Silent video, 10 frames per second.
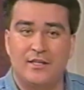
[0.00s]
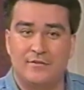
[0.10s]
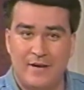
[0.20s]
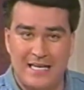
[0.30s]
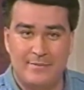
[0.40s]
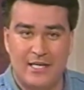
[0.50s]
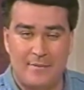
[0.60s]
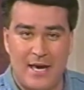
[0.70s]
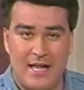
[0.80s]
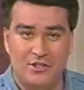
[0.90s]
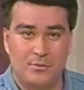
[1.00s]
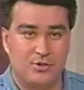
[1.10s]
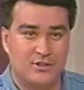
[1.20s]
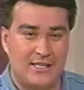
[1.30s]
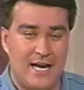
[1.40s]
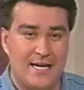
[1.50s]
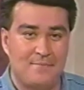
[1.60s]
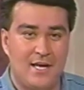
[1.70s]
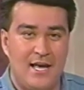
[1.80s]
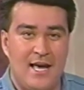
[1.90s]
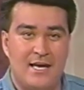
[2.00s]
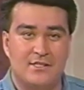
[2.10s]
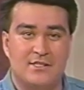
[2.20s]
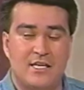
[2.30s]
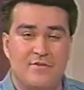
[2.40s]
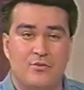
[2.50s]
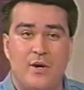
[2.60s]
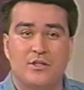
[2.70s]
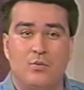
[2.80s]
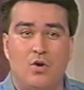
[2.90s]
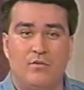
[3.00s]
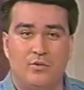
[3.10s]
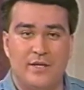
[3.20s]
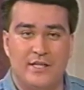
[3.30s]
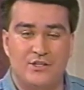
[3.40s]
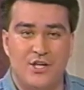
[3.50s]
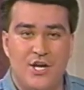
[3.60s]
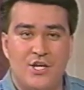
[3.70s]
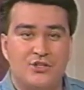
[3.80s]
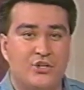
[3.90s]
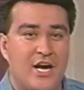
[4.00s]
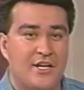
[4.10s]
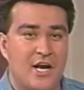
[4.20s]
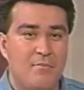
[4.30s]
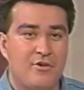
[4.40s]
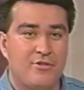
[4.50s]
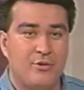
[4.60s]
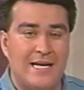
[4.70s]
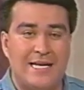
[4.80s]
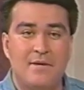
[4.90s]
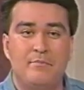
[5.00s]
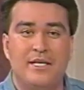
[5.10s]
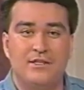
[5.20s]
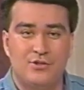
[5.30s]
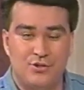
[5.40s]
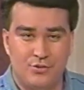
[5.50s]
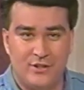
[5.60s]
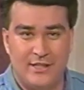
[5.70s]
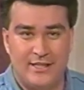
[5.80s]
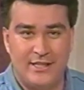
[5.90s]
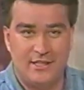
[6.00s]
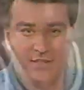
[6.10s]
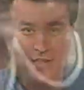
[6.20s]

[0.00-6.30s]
He finally became eligible tonight as the seventh-ranked Wolverines took on number three and unbeaten Sioux City East,